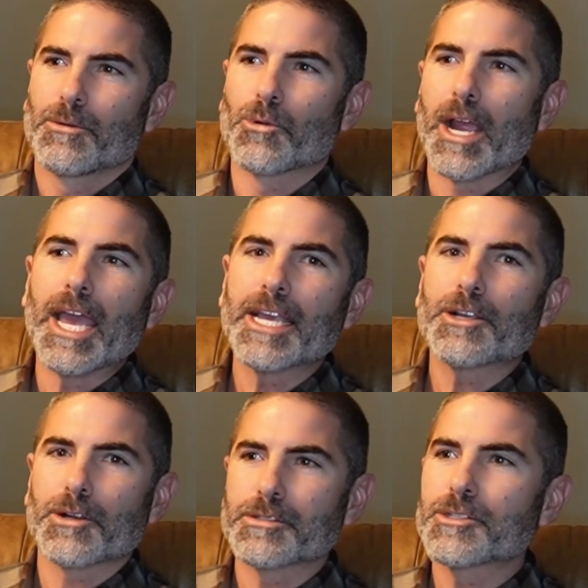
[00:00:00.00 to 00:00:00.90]
We're
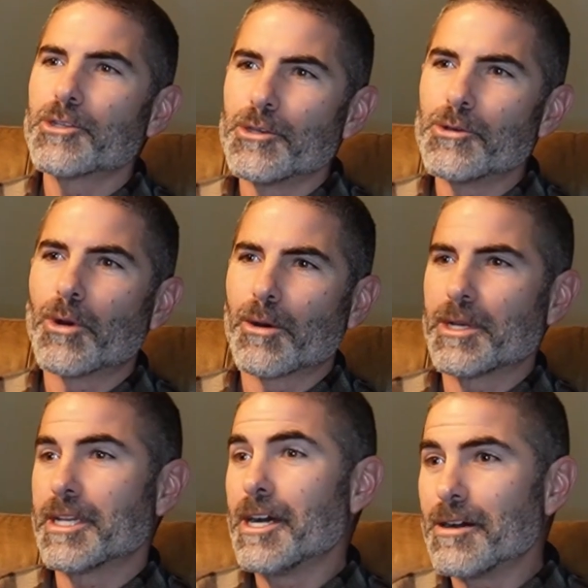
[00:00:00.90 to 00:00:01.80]
anchored to what
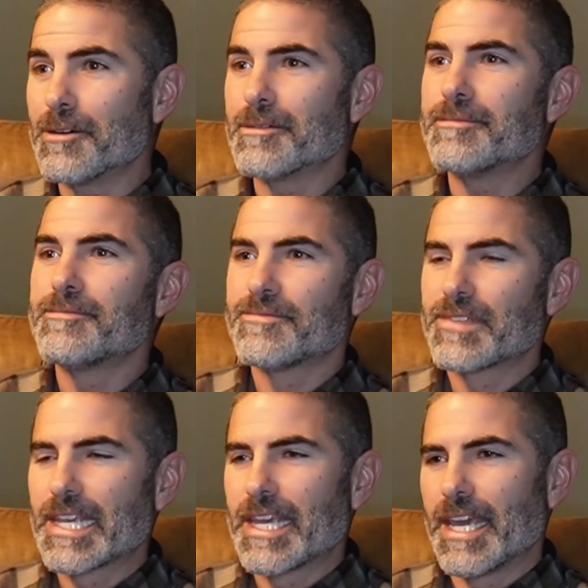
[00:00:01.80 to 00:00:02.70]
we know.
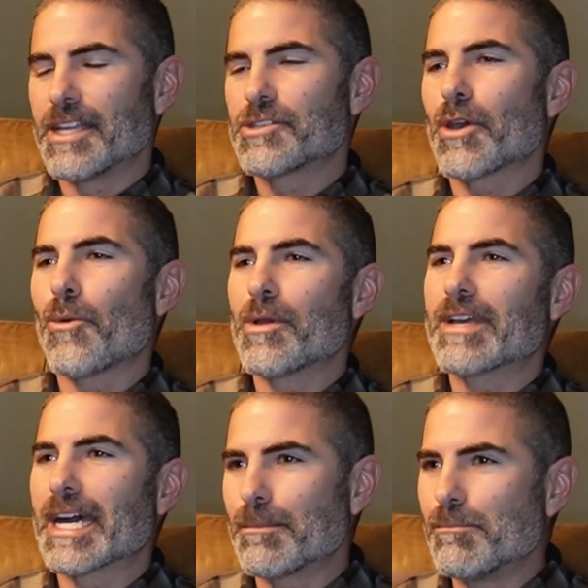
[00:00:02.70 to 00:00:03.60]
And so we've
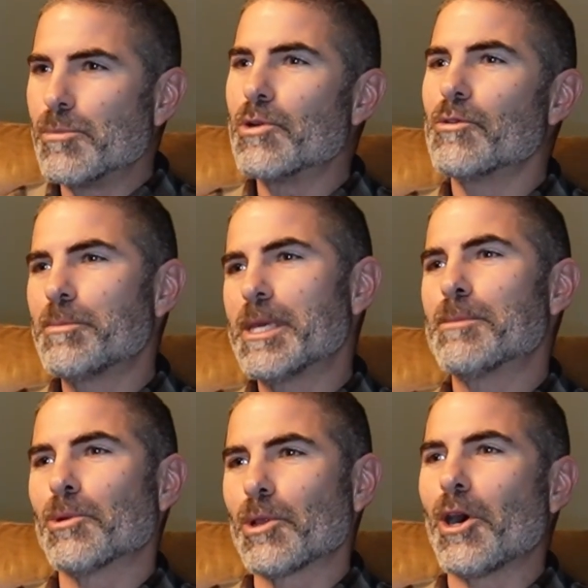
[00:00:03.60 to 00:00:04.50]
got to move
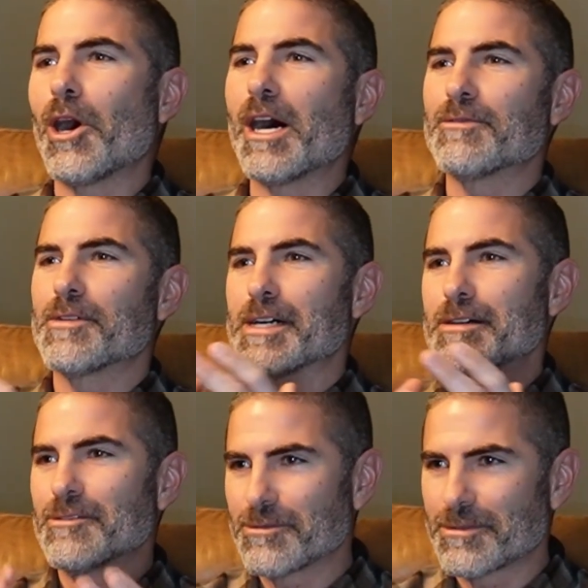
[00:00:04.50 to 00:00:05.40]
people off
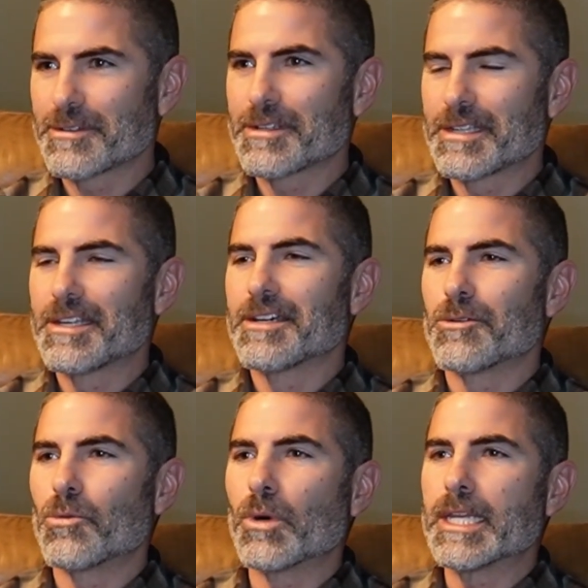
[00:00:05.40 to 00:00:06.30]
of
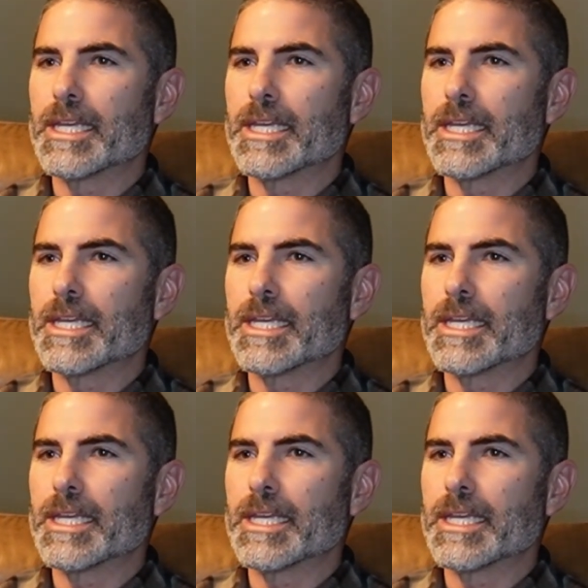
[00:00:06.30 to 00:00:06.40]
what